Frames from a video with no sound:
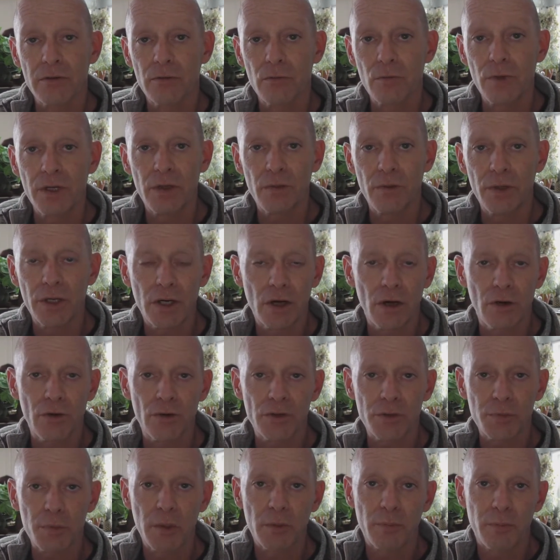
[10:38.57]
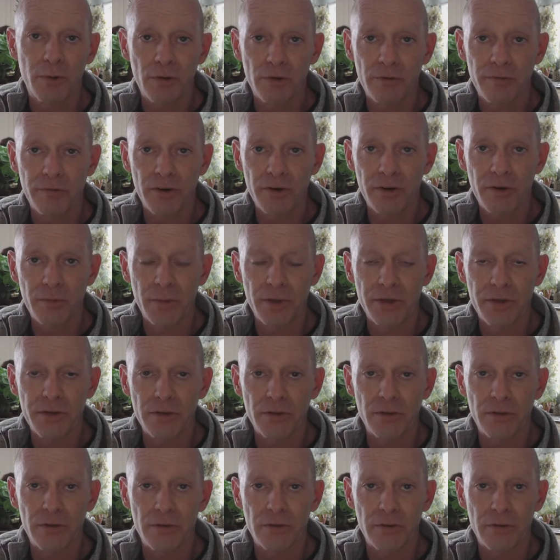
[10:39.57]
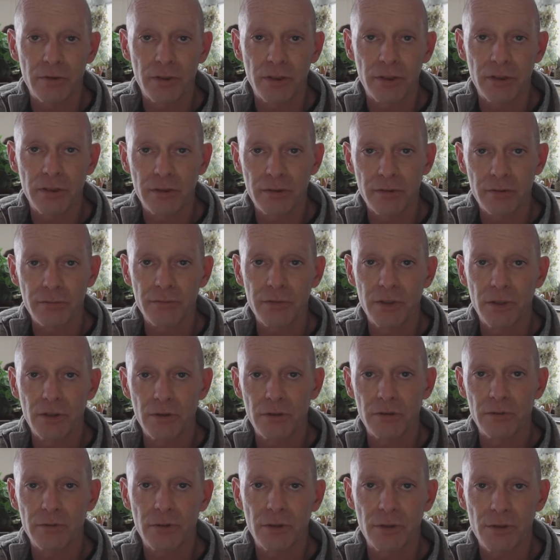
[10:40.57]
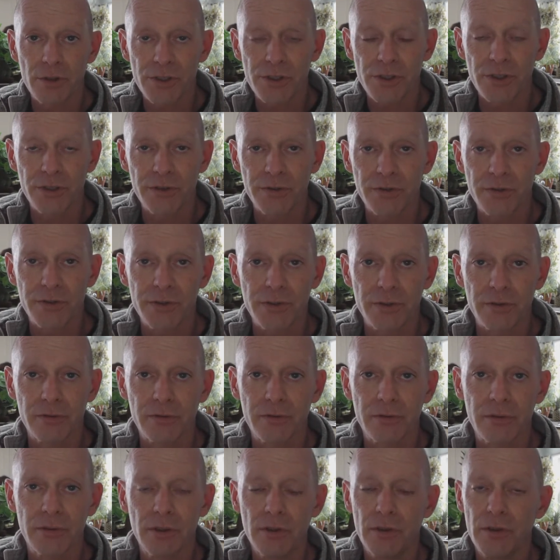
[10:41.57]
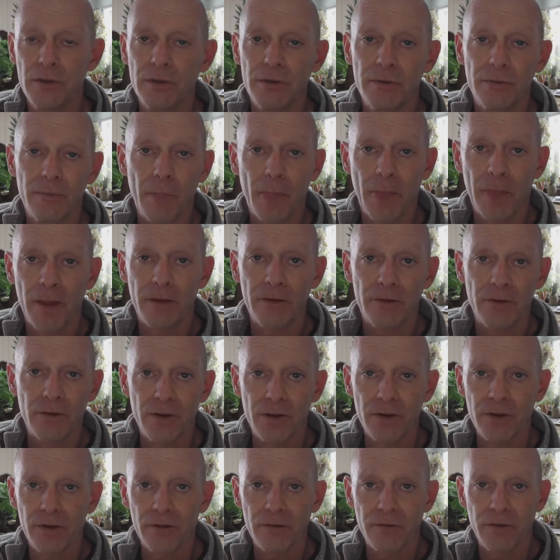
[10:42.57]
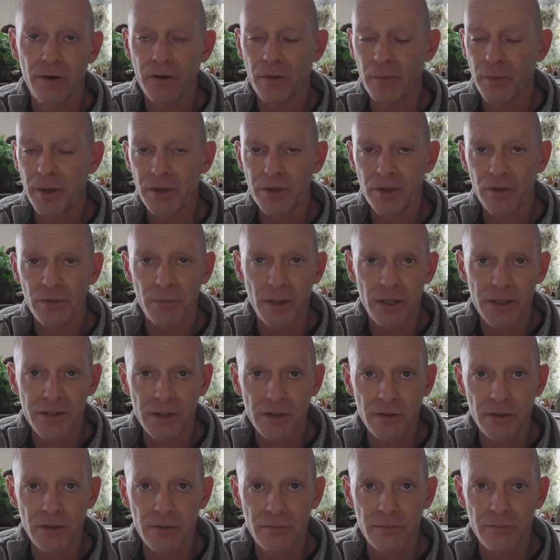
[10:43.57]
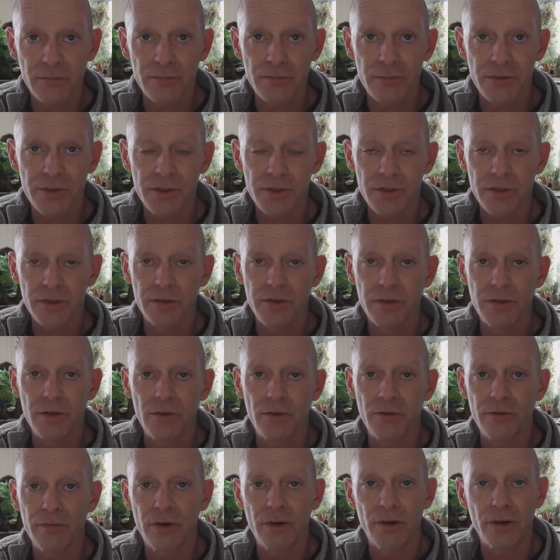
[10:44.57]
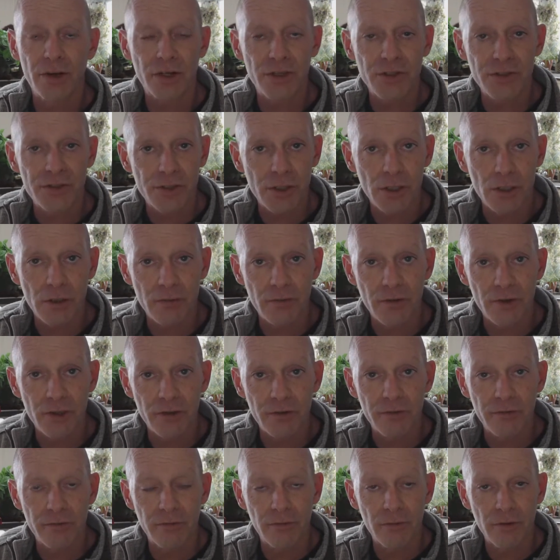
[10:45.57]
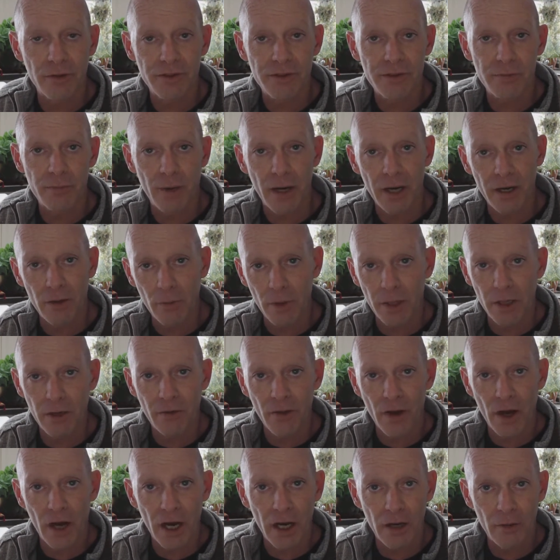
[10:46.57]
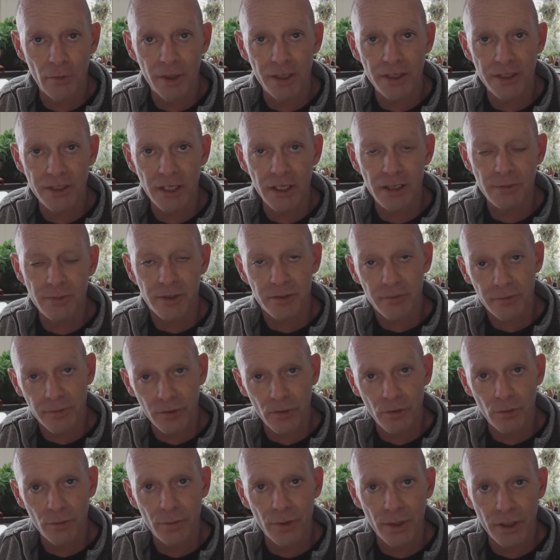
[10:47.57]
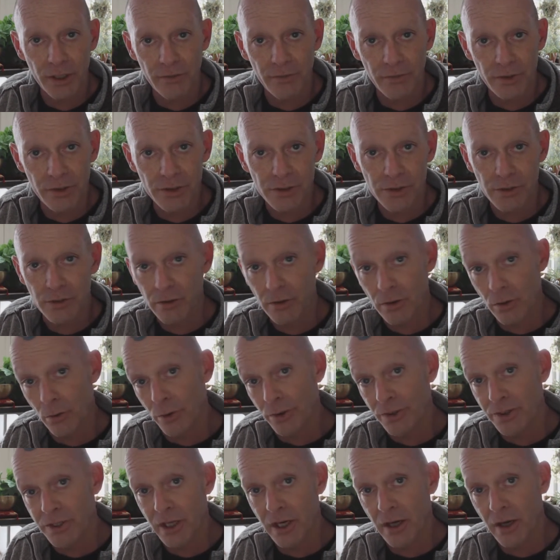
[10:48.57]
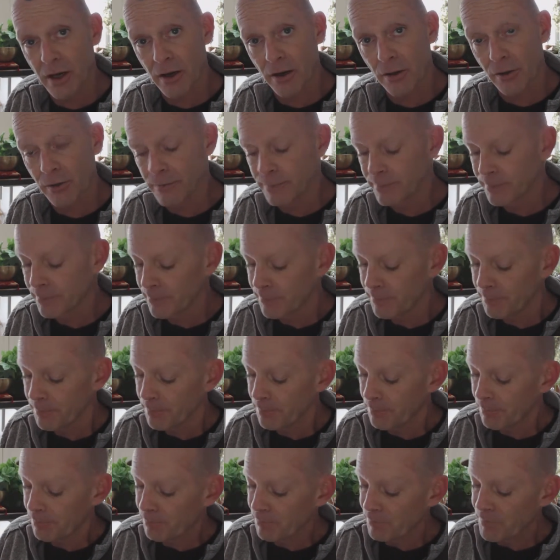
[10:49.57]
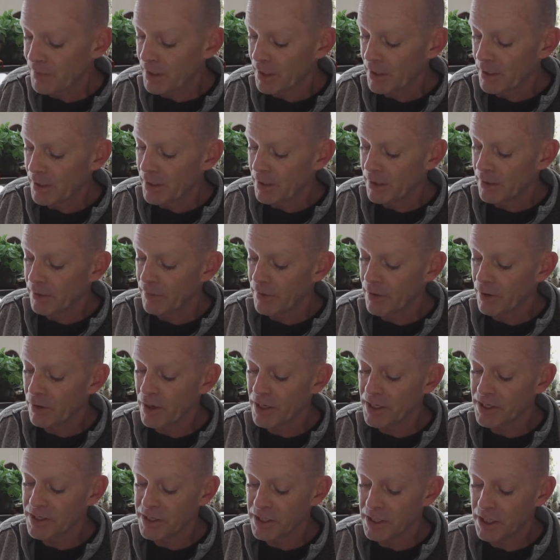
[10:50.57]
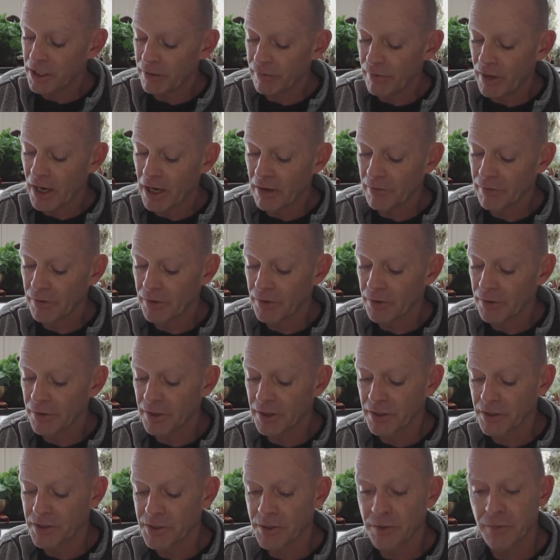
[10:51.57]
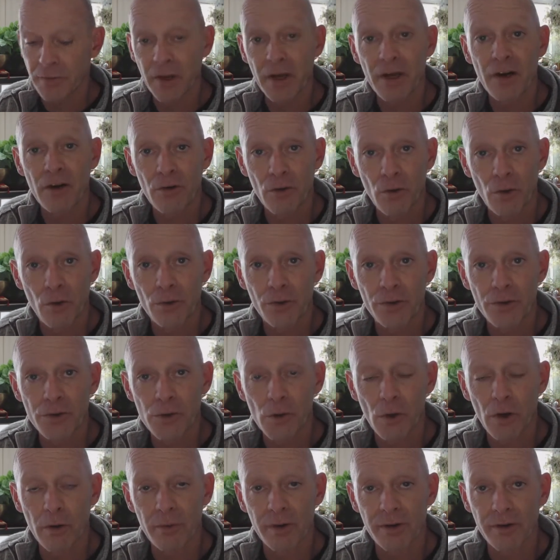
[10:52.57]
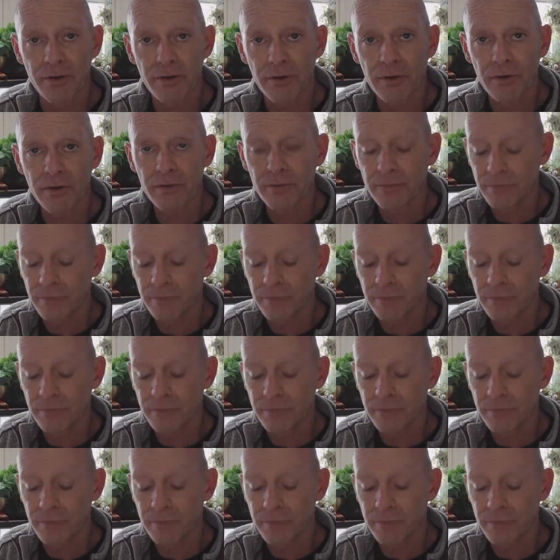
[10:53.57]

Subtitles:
We call those people fundamental, Christians and the fundamental Muslims, the very conservative, it's my way or the highway types. If you don't believe this, you're going to hell. Their idea of heaven is their own enjoyment.